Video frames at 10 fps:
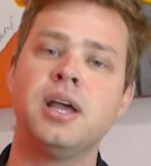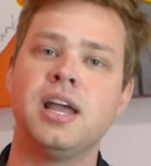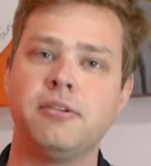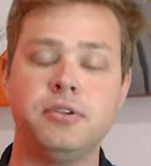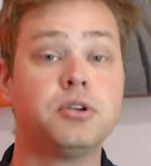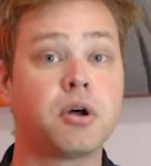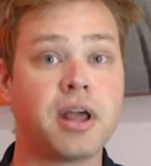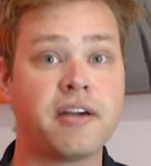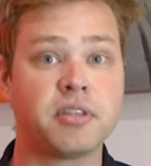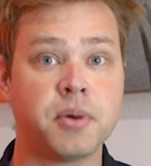If you don't
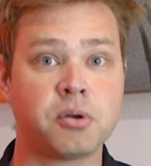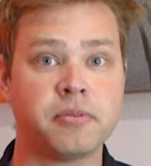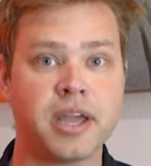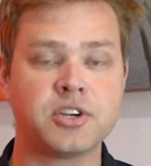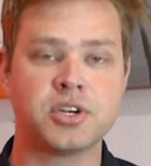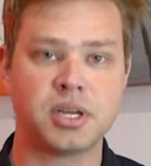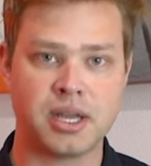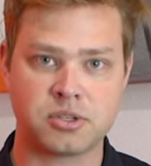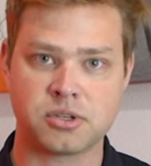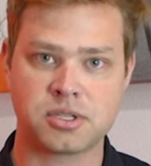have the motivation to
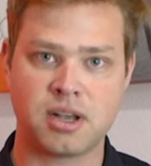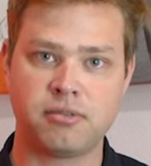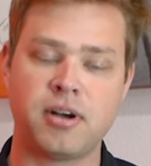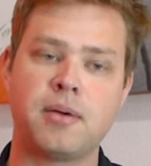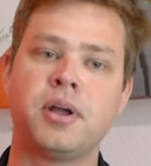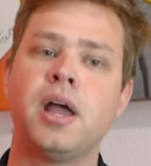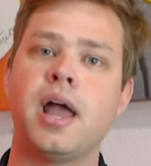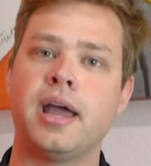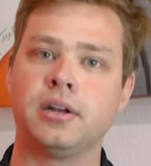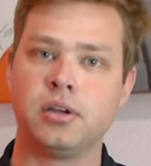get yourself up
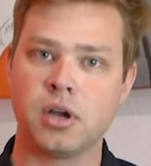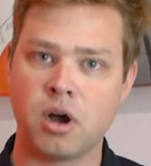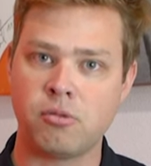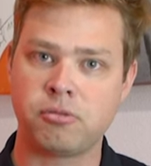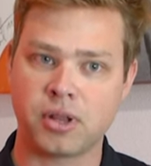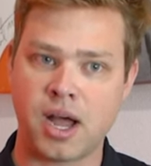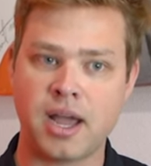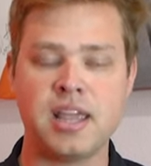and go fly,